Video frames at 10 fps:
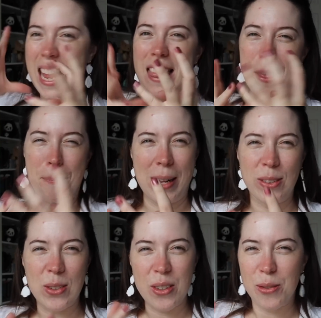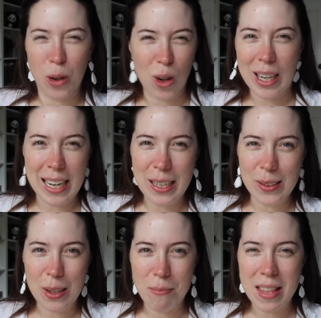in the midst of creating
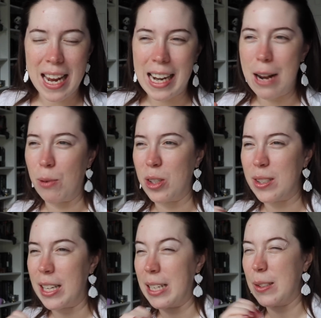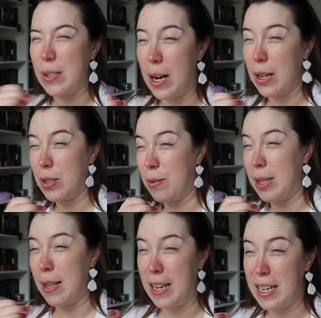something and we're just like, it's not
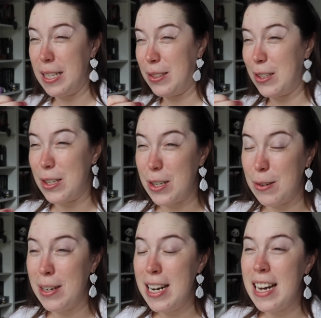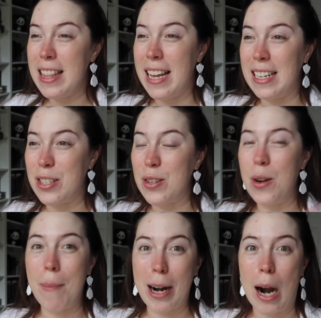doing the thing it needs to do, that
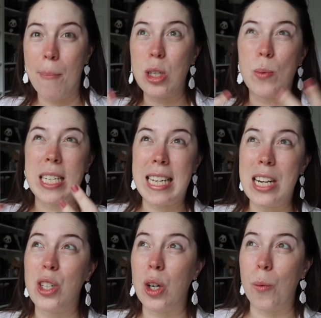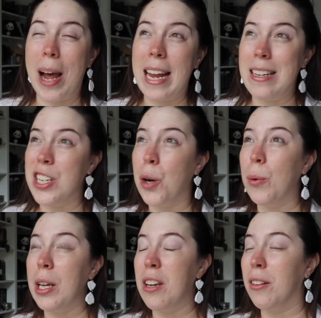no matter how much we tinker away until
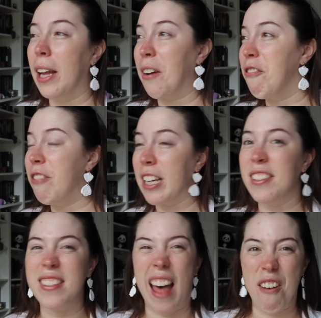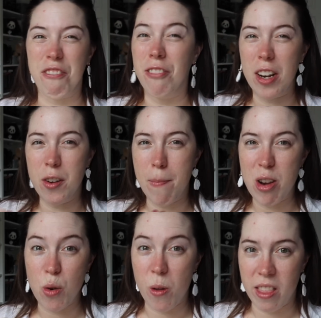we like fix that
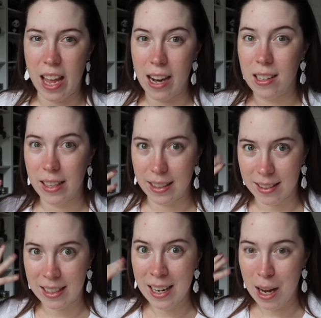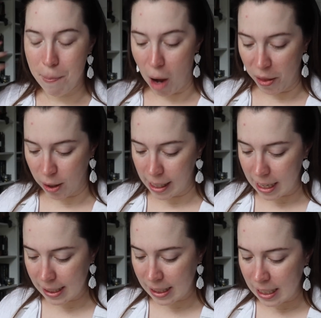fundamental thing that's bothering
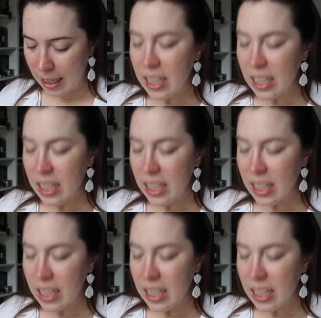us,